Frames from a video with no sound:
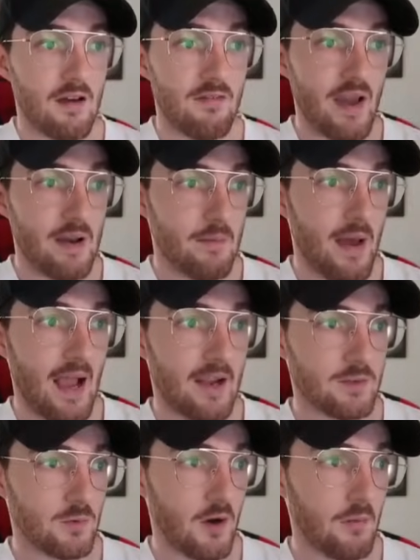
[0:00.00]
event pack
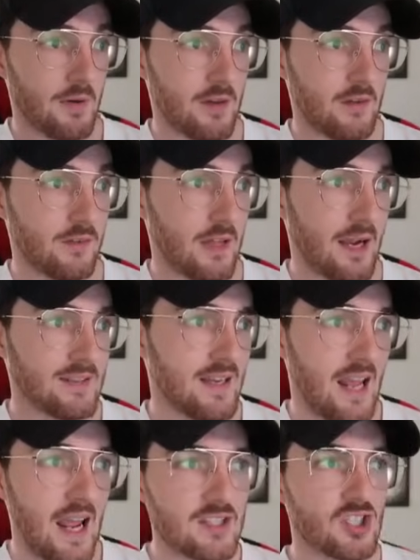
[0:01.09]
as well, because like I
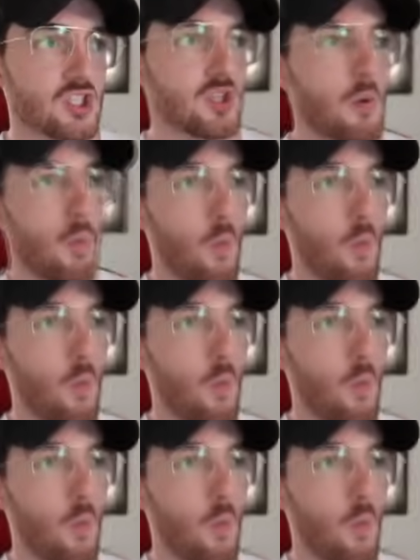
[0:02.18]
said, it's just